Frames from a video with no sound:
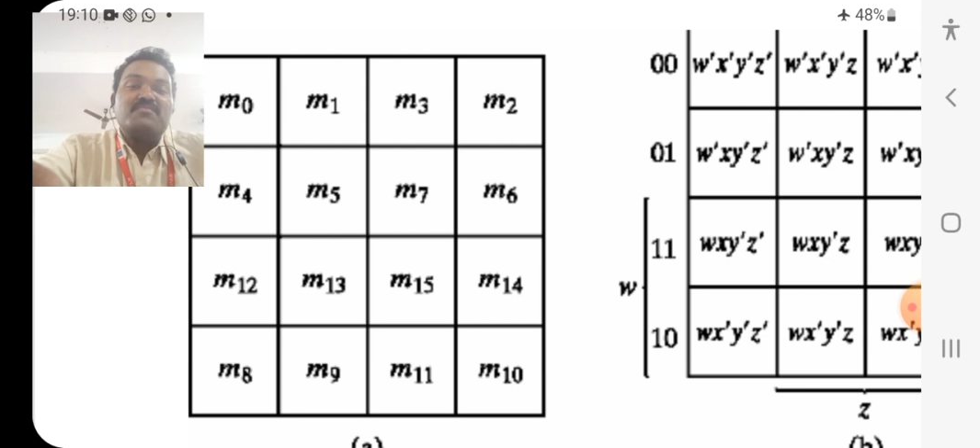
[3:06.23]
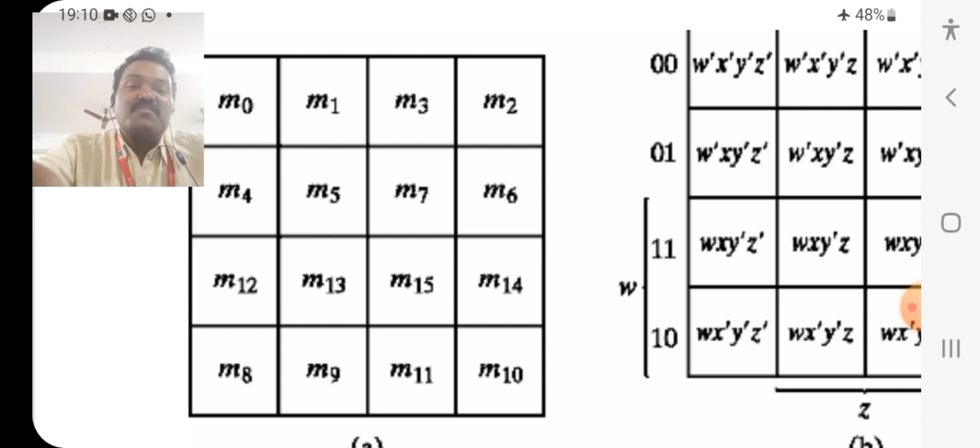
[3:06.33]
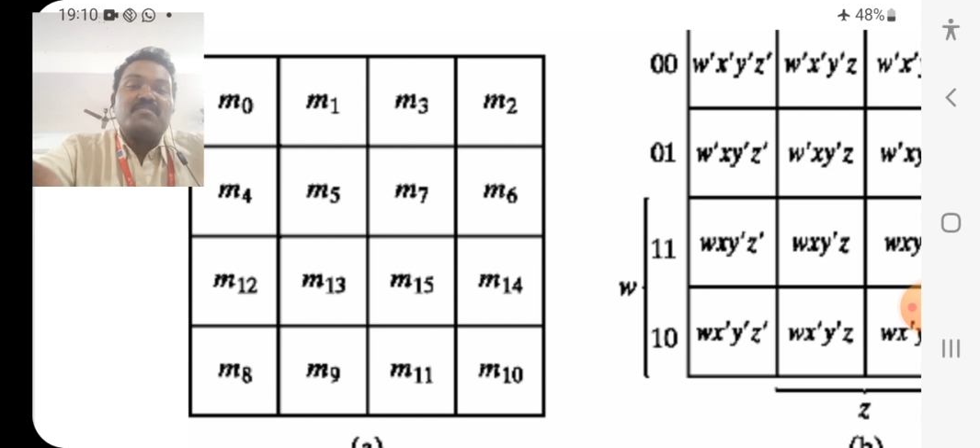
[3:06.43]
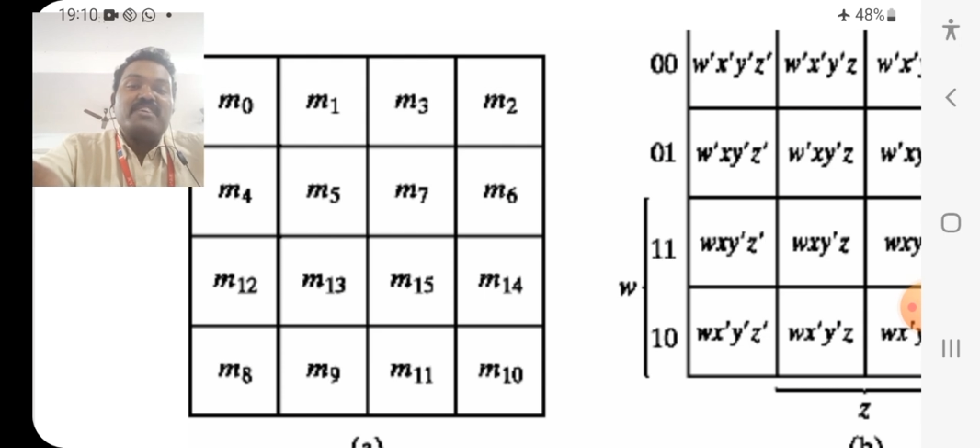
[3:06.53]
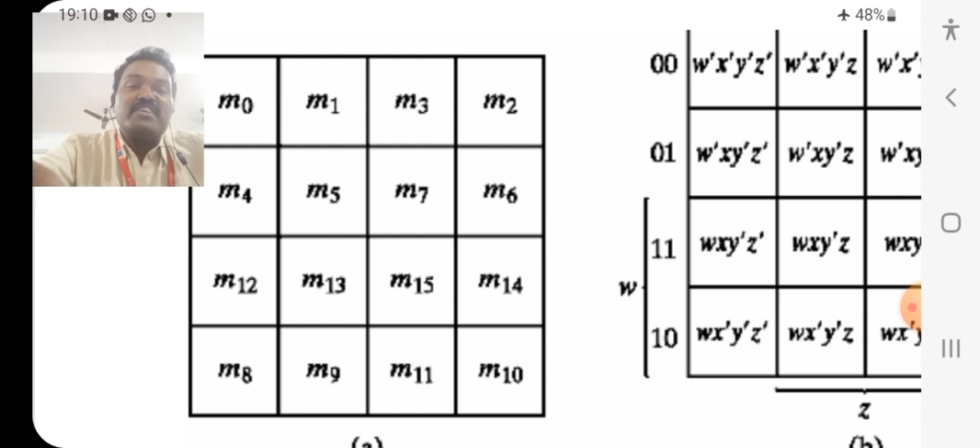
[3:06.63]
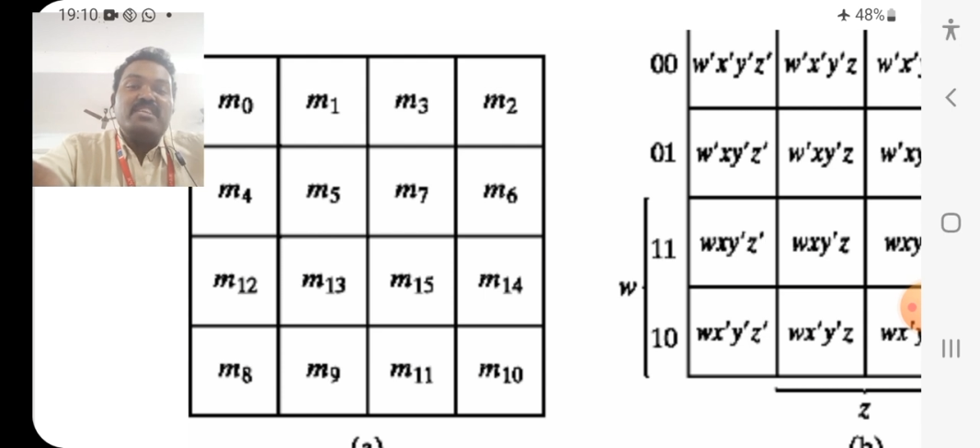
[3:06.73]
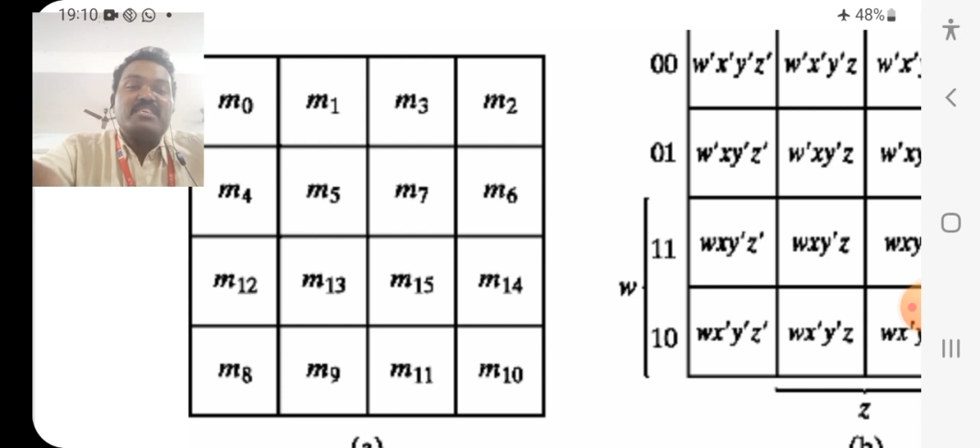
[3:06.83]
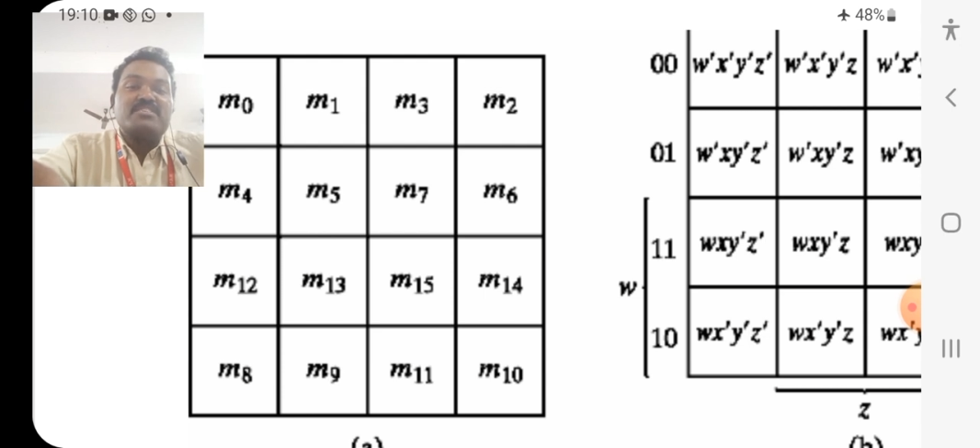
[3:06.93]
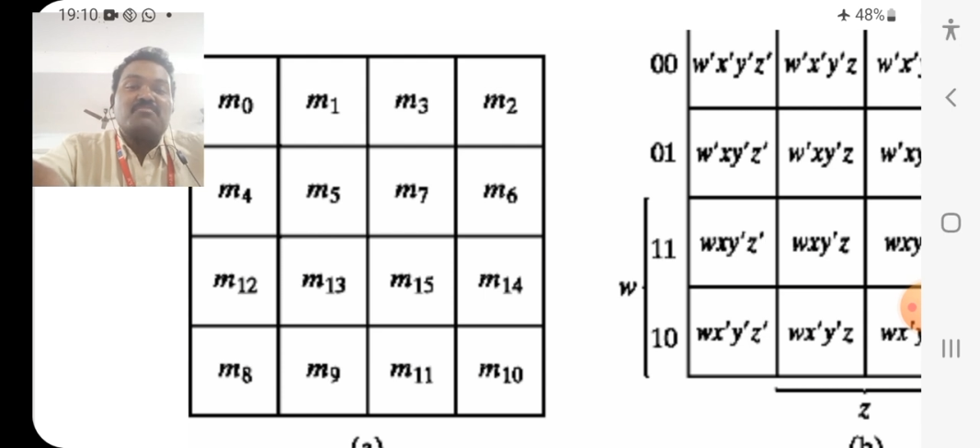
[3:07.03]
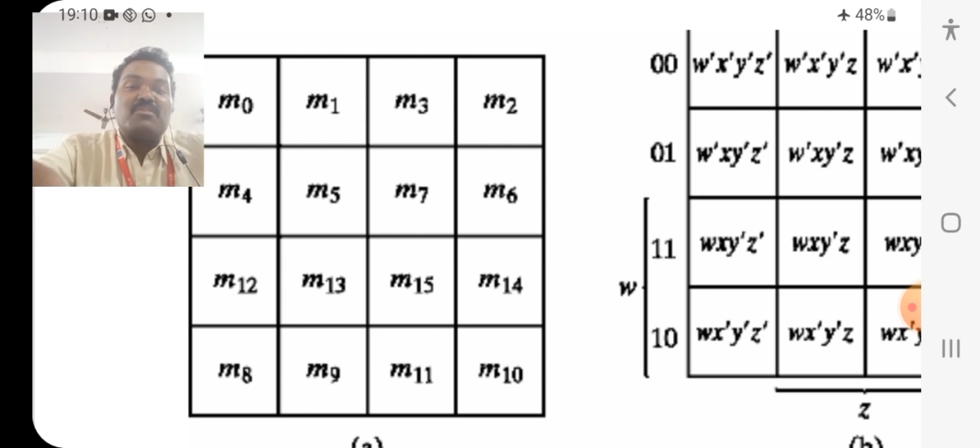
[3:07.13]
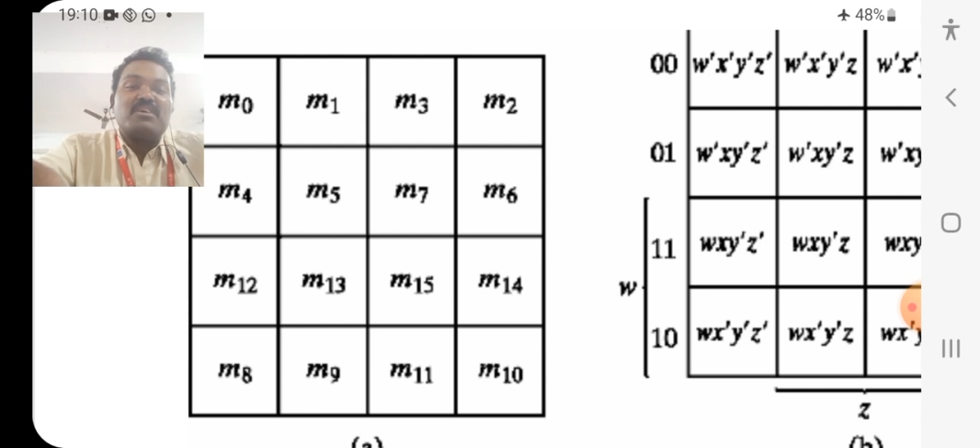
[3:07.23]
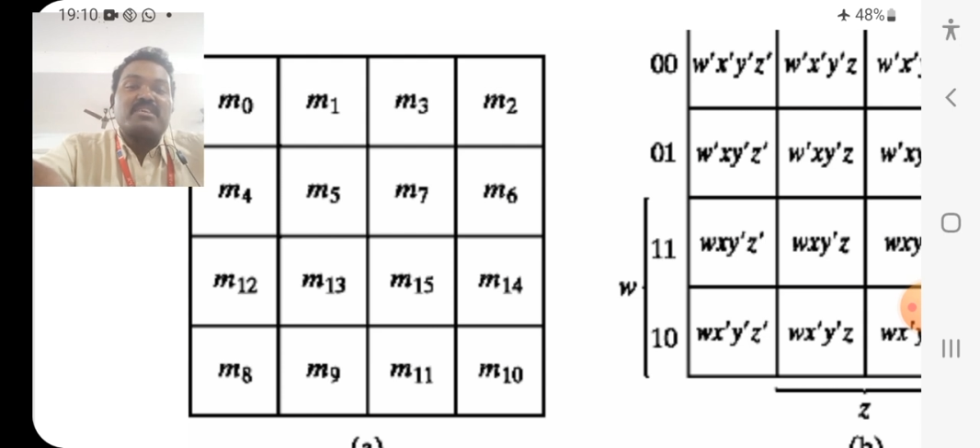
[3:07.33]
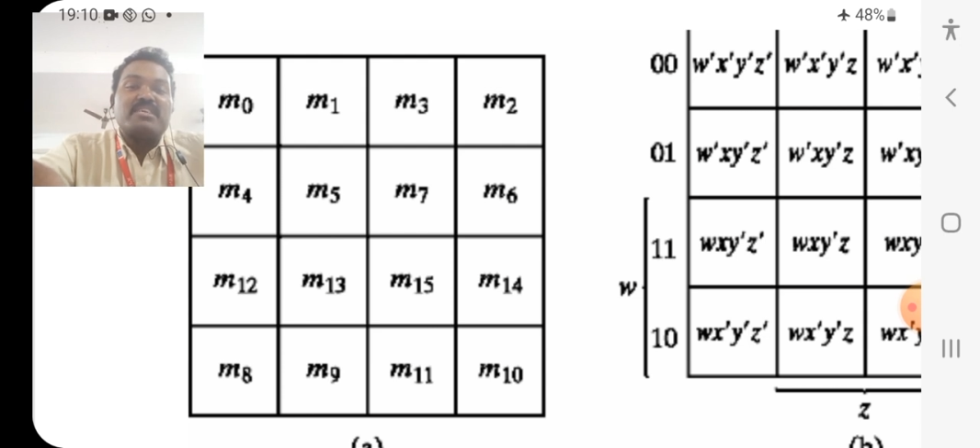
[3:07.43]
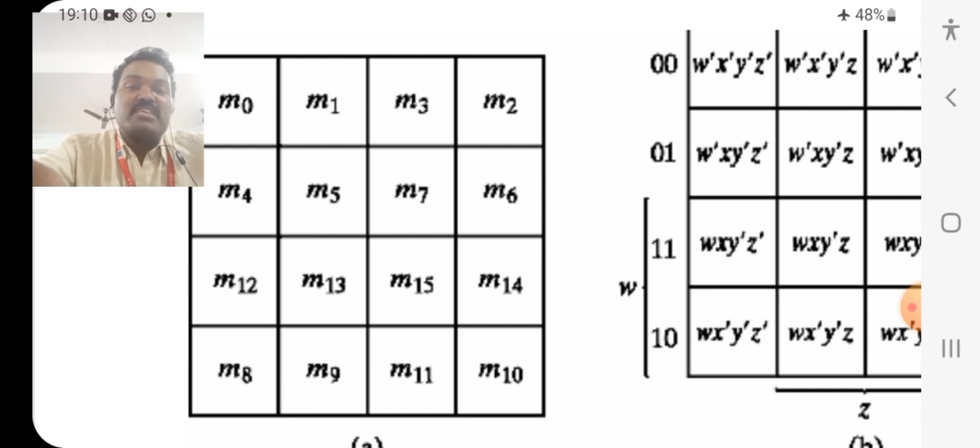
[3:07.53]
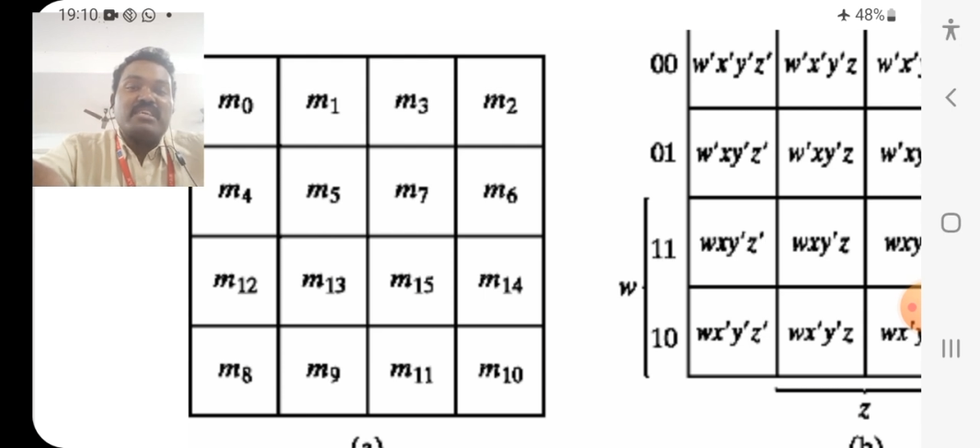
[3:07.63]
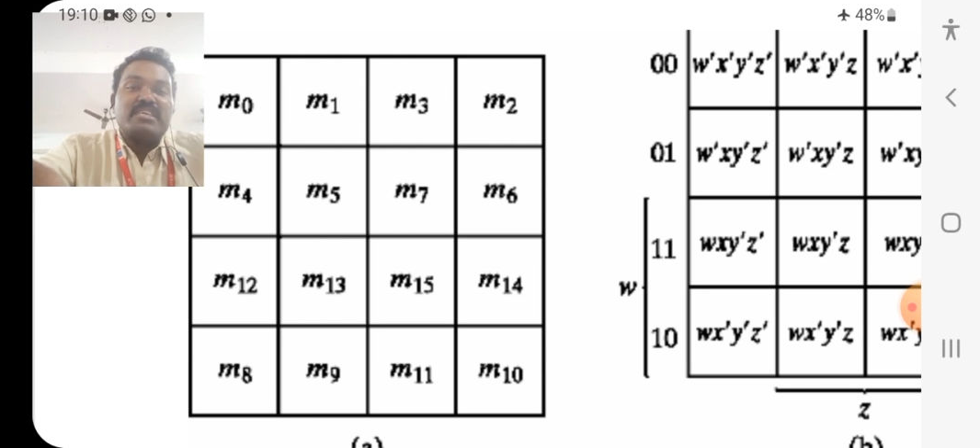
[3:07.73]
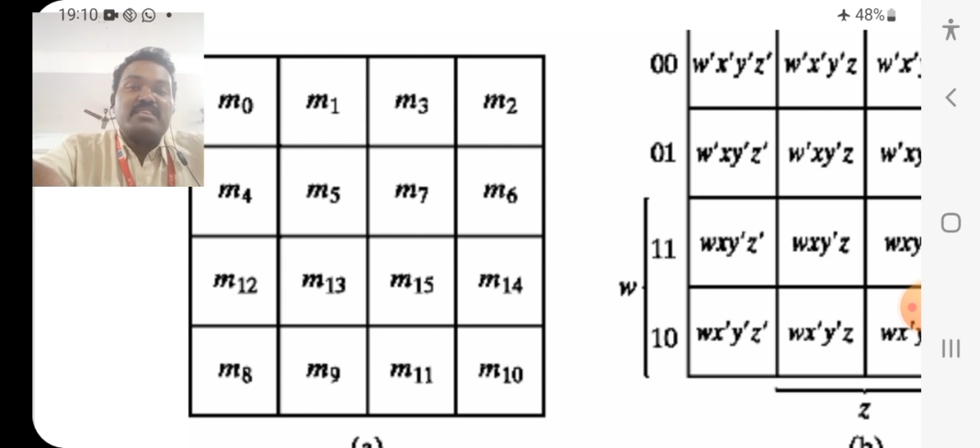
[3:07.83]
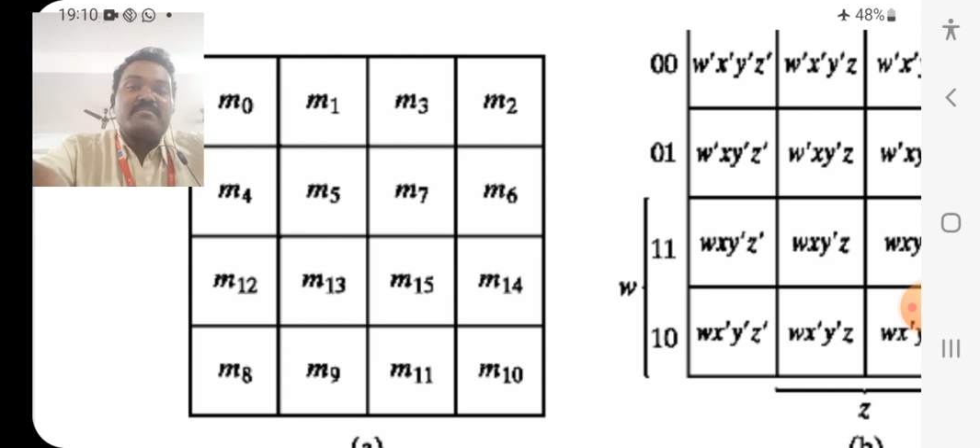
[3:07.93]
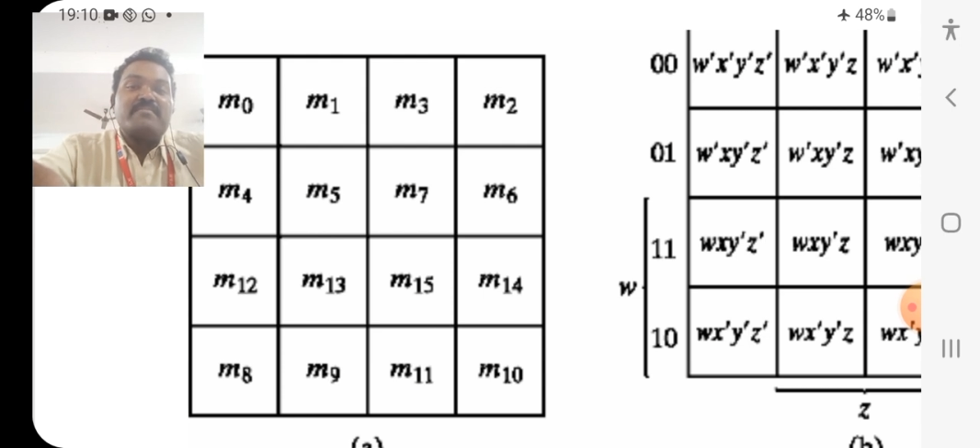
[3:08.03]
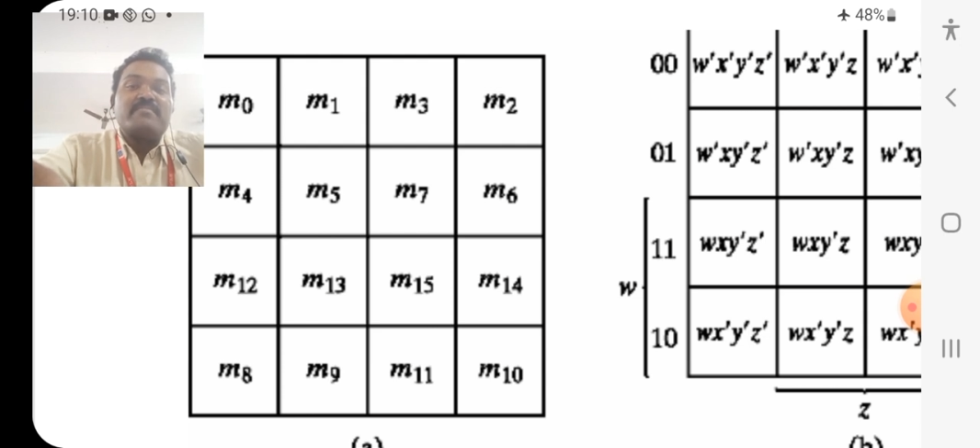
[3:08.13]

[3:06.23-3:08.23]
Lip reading: M15 is marking in